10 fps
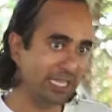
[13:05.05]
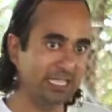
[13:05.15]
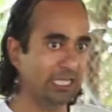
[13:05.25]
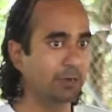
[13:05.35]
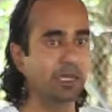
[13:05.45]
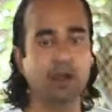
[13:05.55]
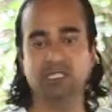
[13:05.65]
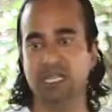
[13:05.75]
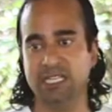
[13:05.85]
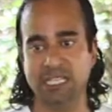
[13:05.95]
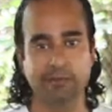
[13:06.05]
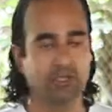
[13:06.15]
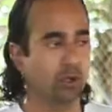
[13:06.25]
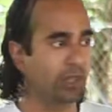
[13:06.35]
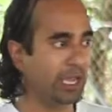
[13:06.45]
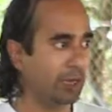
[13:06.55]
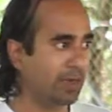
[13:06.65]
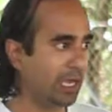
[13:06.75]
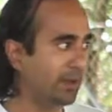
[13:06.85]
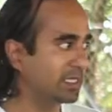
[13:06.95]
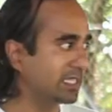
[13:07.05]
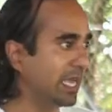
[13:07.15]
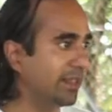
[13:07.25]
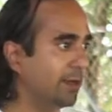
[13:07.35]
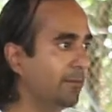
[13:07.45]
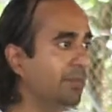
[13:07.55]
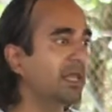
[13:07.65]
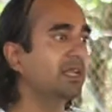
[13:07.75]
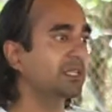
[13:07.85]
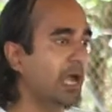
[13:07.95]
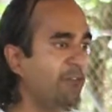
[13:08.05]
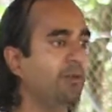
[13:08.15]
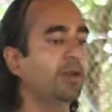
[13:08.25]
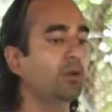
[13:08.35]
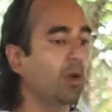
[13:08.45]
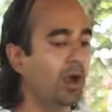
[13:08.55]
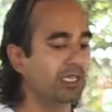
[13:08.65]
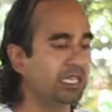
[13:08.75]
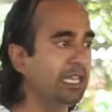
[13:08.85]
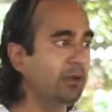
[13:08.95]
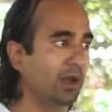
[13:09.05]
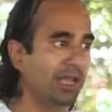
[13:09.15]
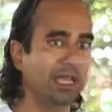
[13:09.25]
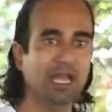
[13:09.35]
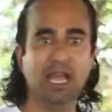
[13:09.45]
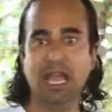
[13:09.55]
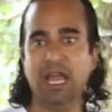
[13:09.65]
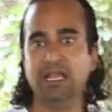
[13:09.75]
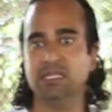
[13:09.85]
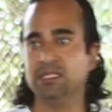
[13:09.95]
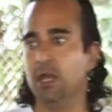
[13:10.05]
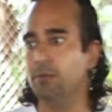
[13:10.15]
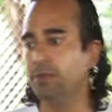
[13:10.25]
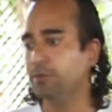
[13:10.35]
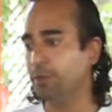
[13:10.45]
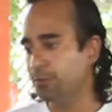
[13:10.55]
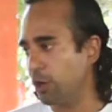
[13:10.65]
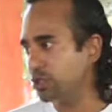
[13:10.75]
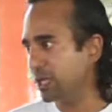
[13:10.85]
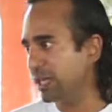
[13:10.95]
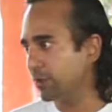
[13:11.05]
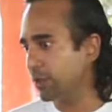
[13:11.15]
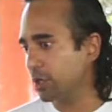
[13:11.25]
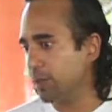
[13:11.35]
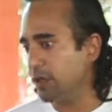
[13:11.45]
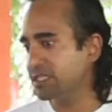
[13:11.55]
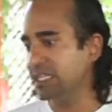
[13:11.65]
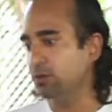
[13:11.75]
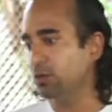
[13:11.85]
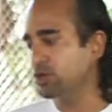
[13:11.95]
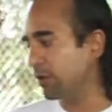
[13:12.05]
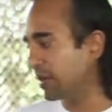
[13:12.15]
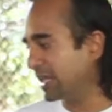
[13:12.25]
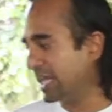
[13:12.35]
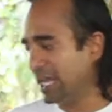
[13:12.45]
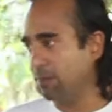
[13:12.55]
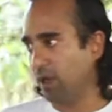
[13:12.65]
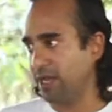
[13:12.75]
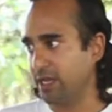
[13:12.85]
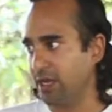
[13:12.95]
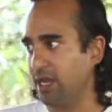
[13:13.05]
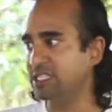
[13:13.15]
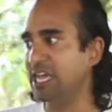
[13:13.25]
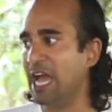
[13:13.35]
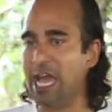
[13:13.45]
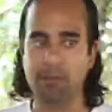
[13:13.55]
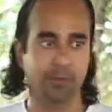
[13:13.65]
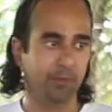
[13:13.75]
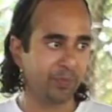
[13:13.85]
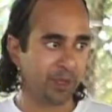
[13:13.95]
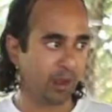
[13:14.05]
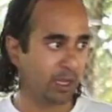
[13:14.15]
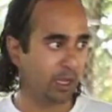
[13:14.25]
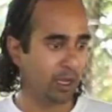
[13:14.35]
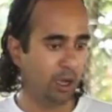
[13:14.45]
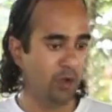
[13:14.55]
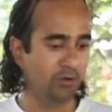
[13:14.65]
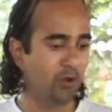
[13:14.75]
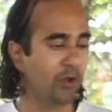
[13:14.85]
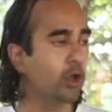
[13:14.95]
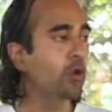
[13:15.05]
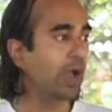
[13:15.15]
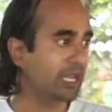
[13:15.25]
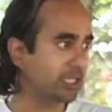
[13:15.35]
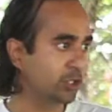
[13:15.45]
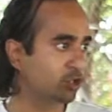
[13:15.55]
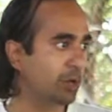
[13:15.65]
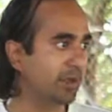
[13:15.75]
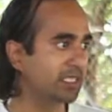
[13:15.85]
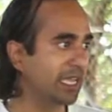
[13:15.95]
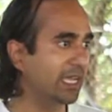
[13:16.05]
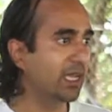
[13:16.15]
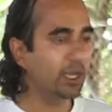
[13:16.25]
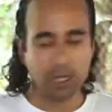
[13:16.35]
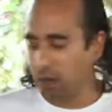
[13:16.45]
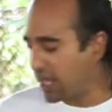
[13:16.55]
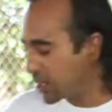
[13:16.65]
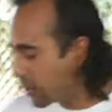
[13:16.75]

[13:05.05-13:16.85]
kids are going to be going to that same school. They're going to be coming together, so everybody works equally. And the project leader in the community will generally keep like a tab, of who has contributed. Like